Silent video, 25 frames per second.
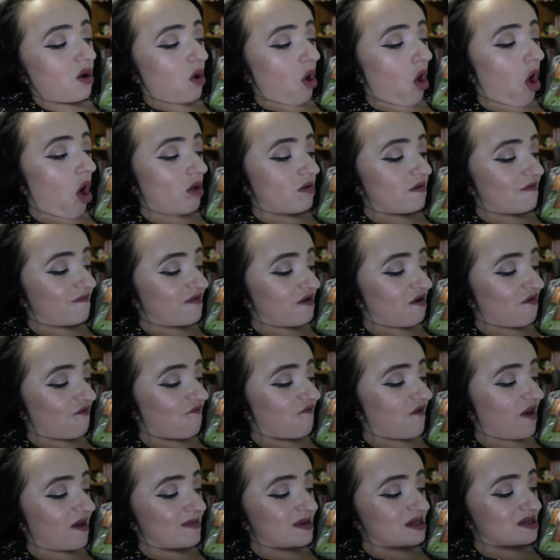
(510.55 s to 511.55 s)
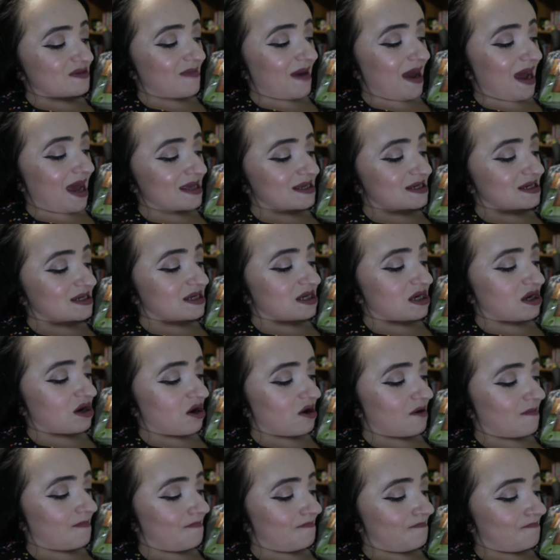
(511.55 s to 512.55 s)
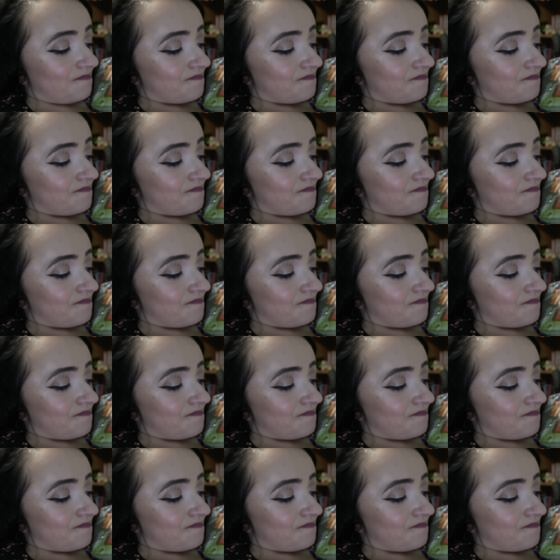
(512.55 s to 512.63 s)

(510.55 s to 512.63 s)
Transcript: all of their famous masks here.